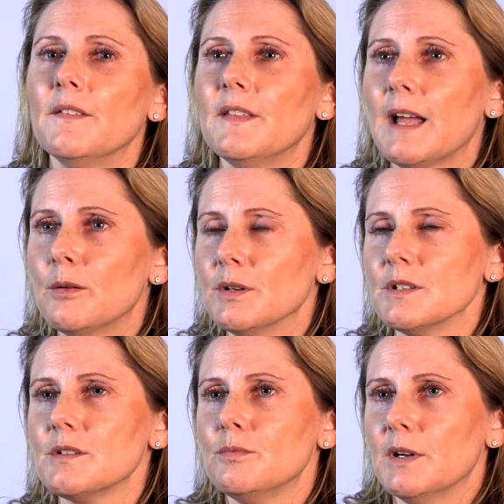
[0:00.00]
that
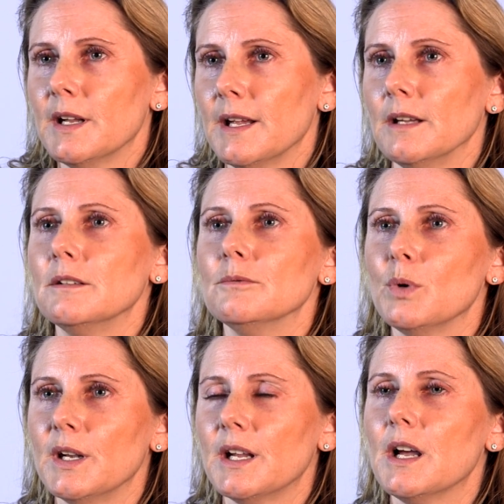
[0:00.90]
was what I
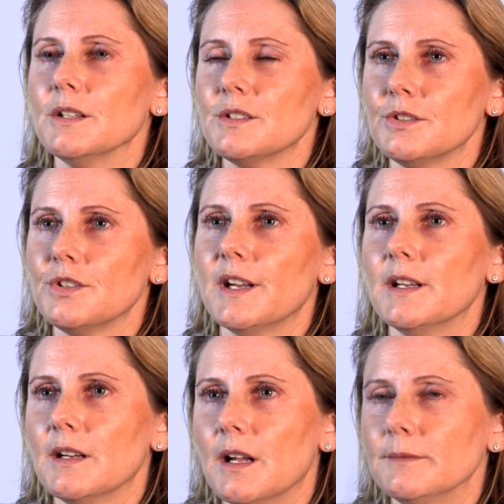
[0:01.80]

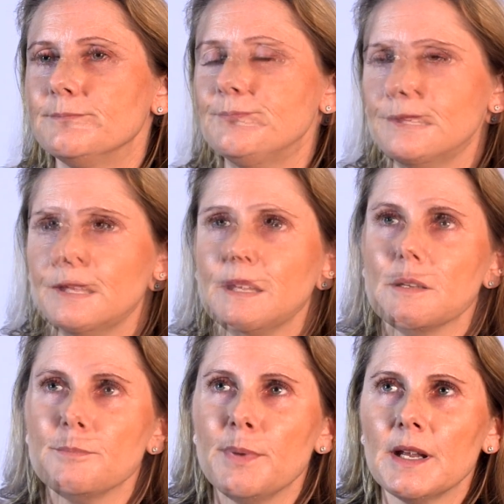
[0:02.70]
concentrated on. In
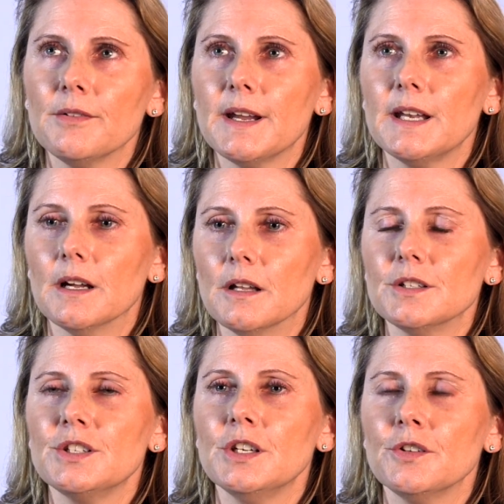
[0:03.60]
a big
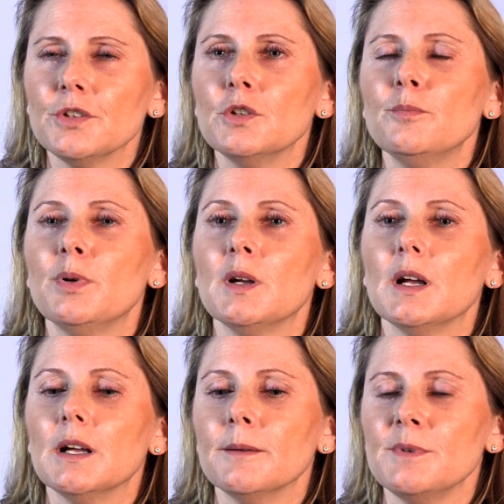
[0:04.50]
radiology group,
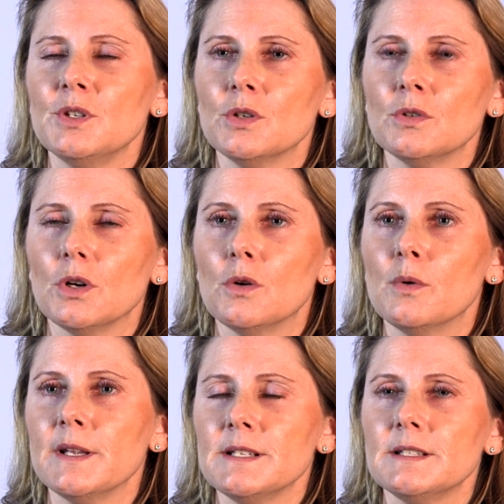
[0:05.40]
you don't
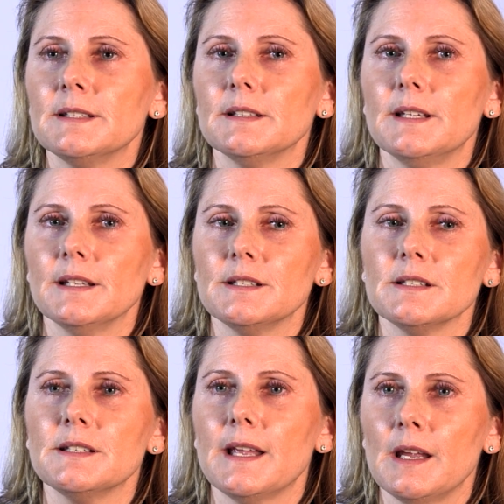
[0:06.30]
always get to
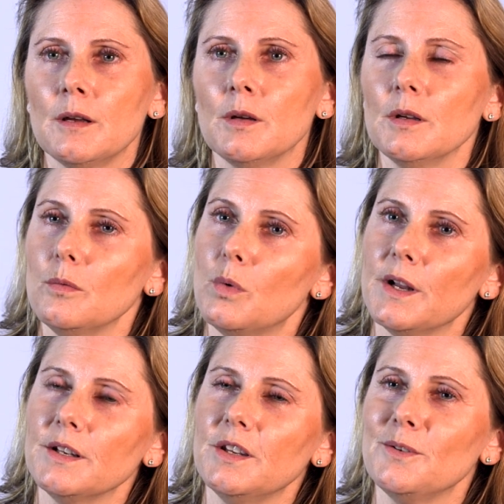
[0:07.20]
say
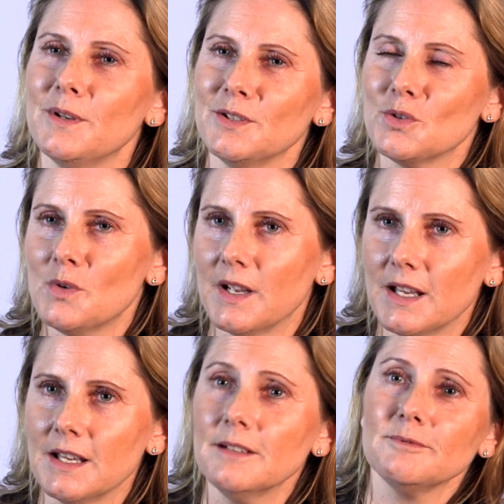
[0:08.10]
what you
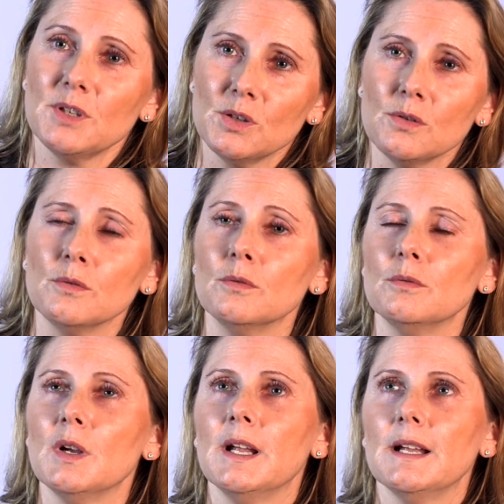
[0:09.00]
enjoy.
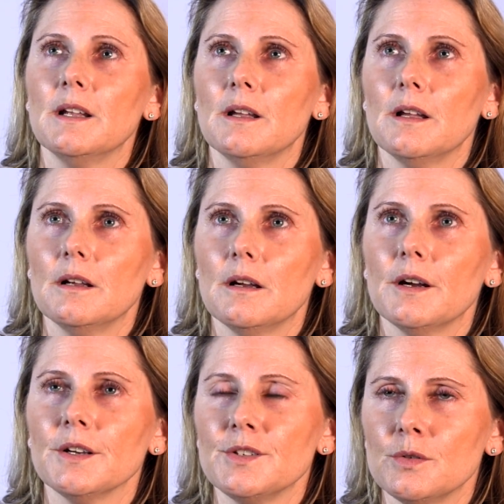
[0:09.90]
You
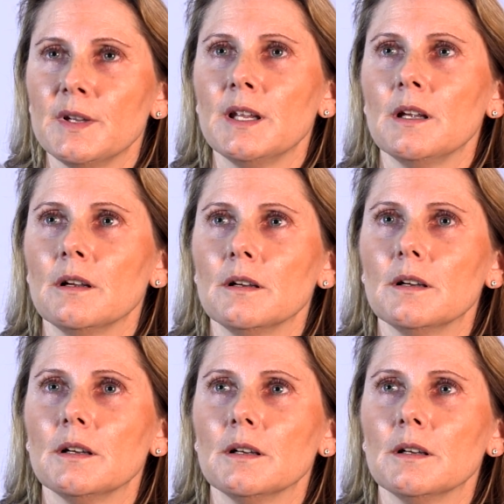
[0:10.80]
are doing